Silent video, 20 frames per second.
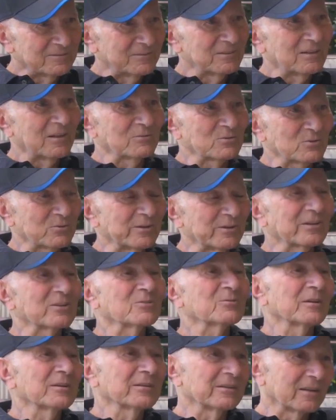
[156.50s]
when I was
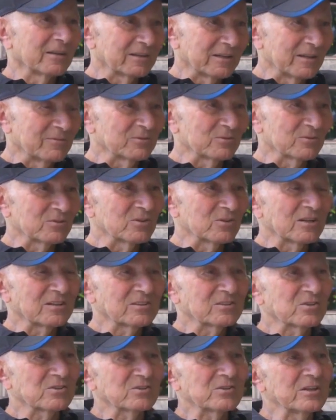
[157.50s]
already 20, I came from the
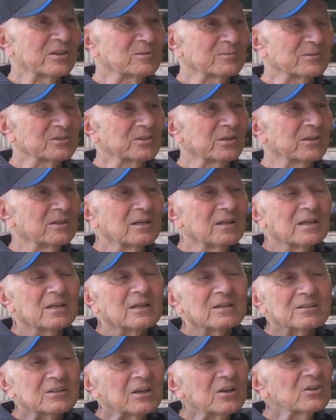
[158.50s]
United States, but say
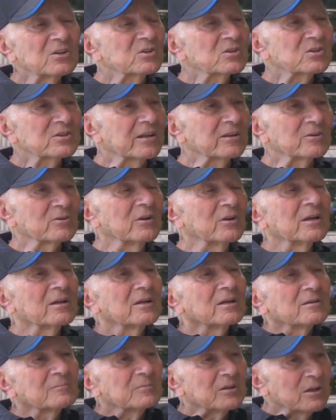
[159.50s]
10 years later,
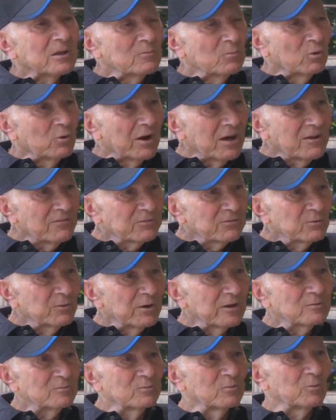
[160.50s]
became more
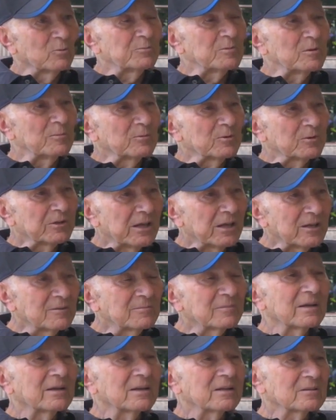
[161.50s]
affluent, more people
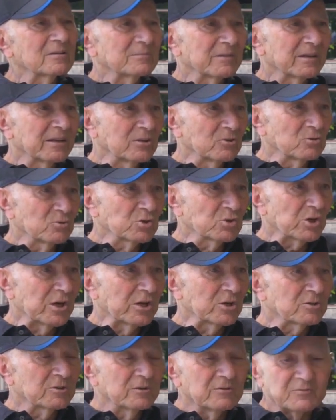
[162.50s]
came, it began to
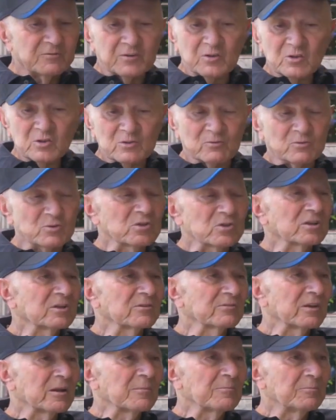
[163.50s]
change. First, there was not
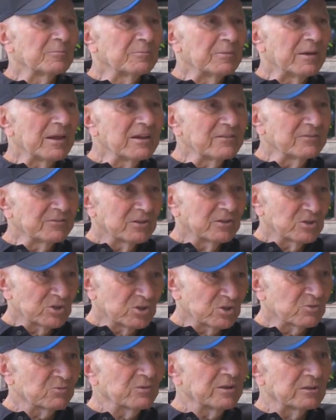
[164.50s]
even a paved
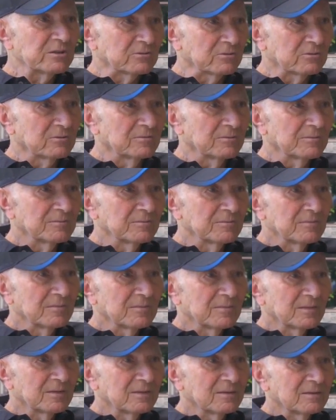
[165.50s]
street,
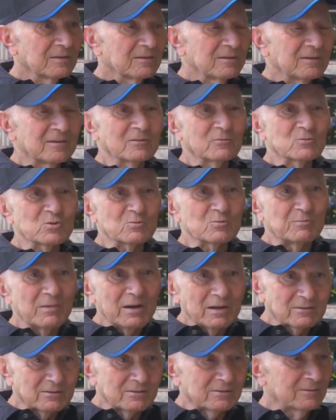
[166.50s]
and there was
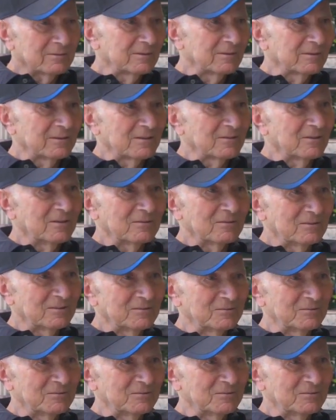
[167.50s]
mud in the